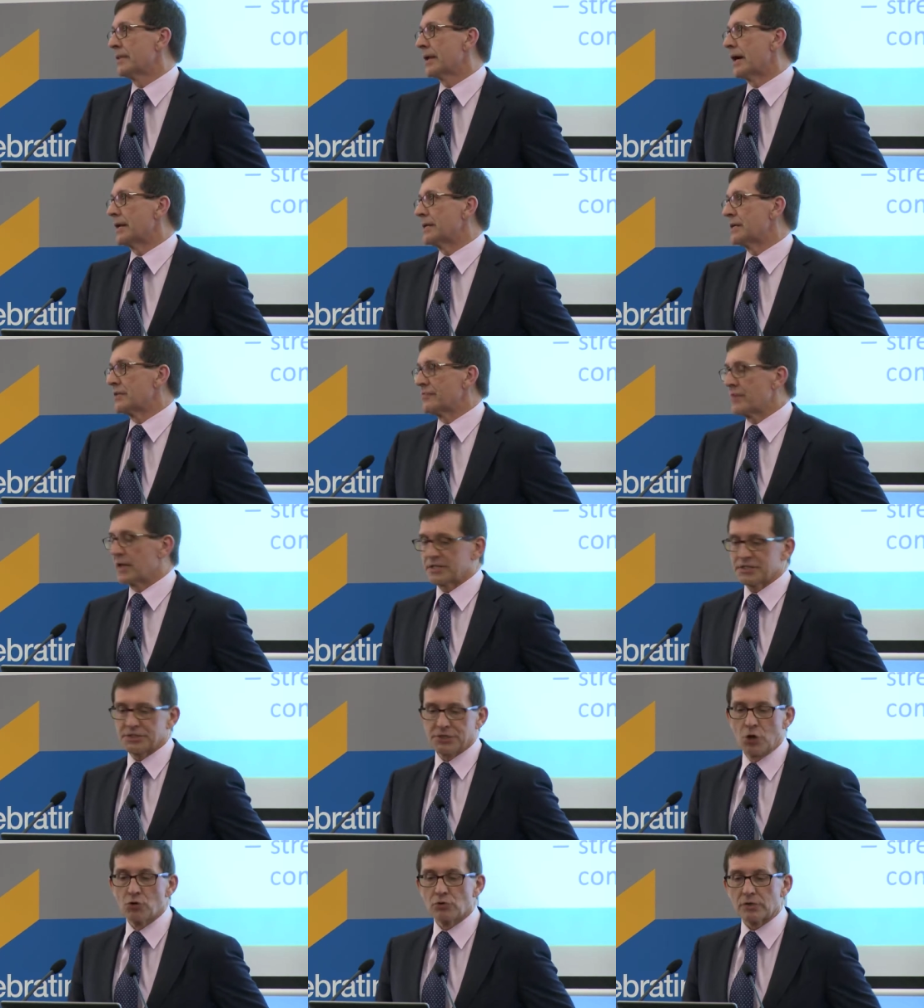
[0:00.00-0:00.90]
And yet that's
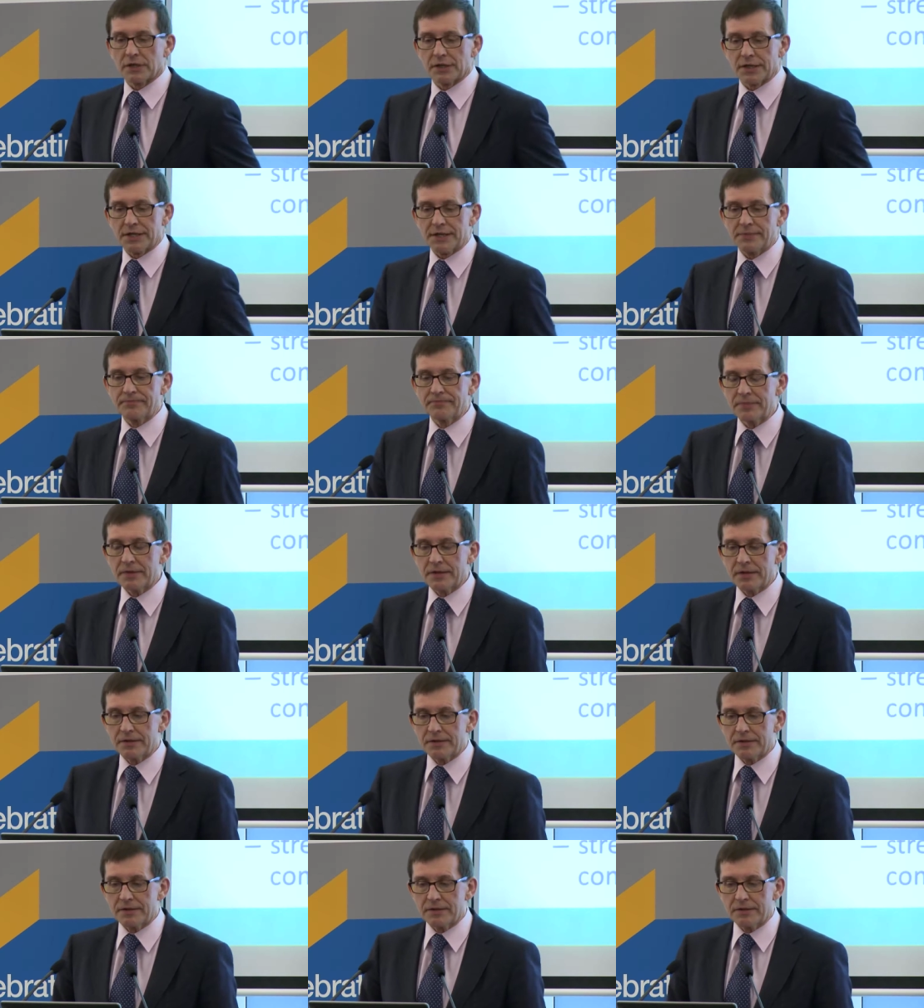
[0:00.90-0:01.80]
totally
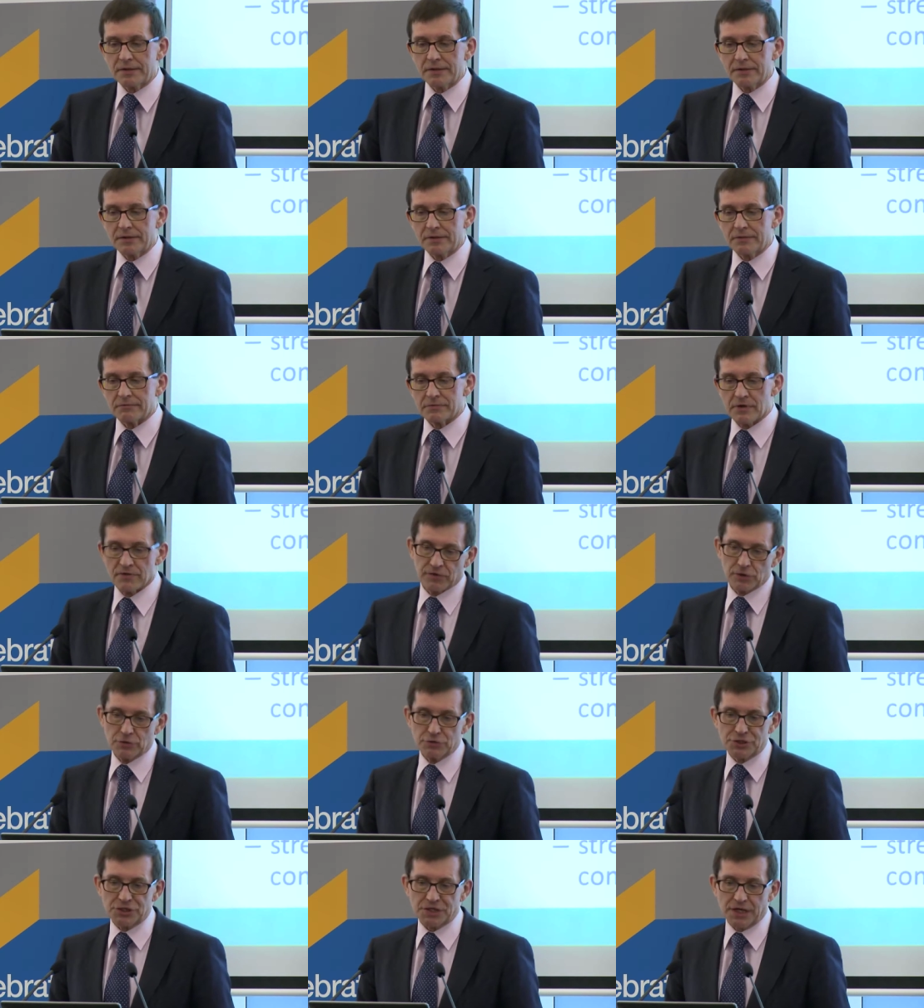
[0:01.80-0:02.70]

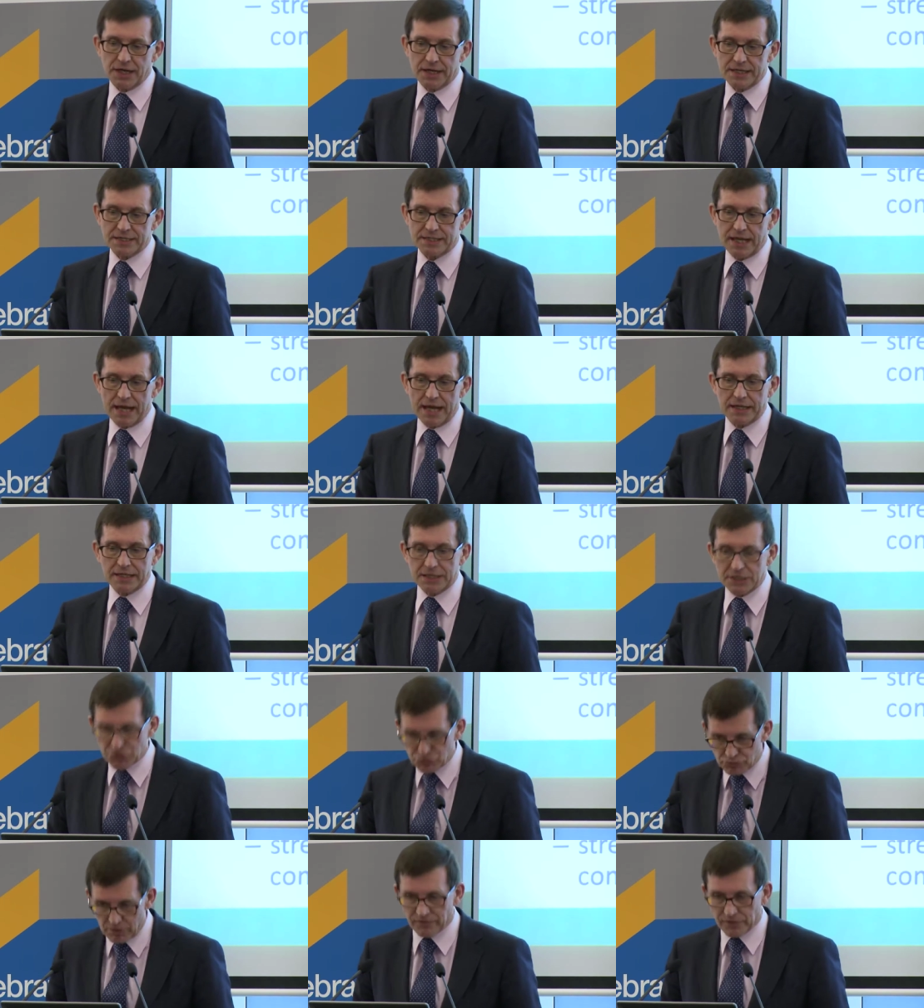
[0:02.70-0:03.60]
revolutionised and
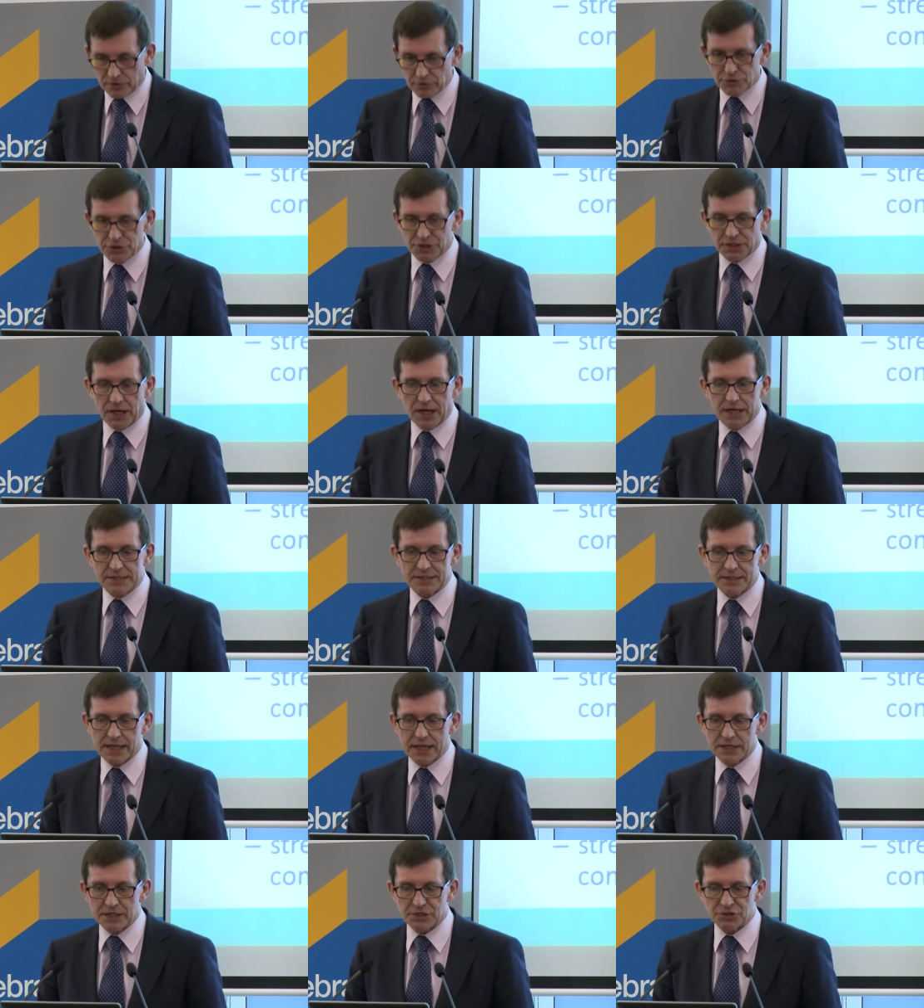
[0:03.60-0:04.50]
is
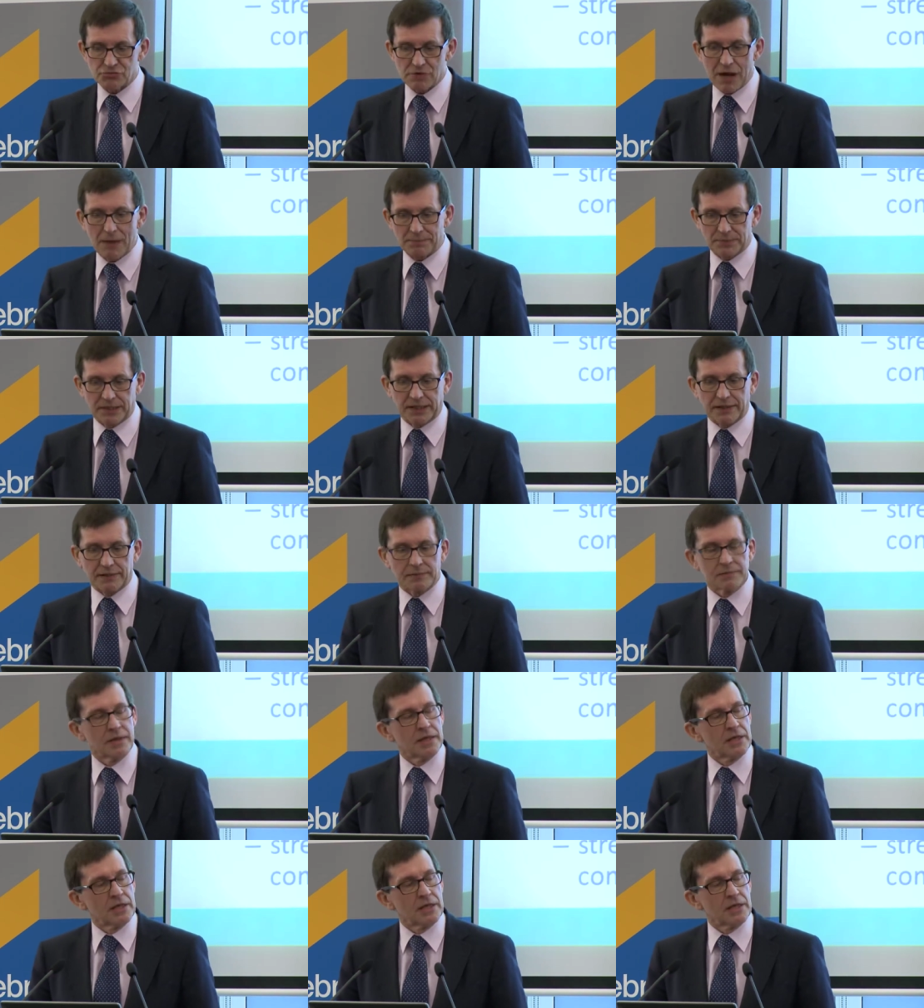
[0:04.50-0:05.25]
revolutionising and disrupting